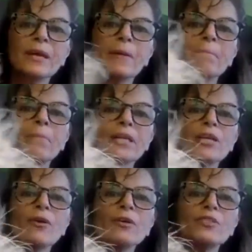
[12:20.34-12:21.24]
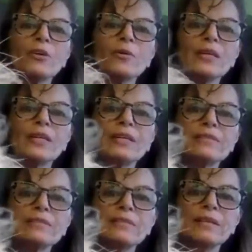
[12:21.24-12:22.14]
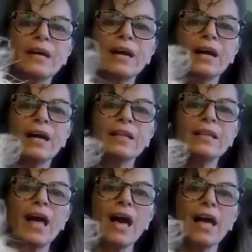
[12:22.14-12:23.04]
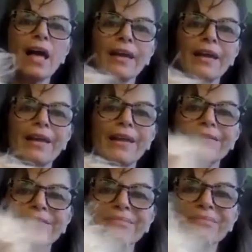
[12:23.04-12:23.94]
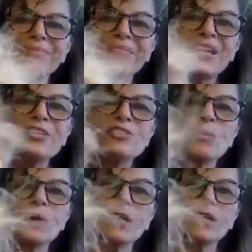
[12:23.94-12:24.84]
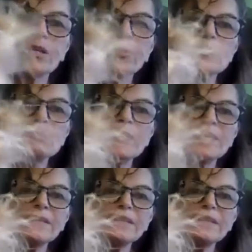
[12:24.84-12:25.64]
but he also is a lion. So a clothespin,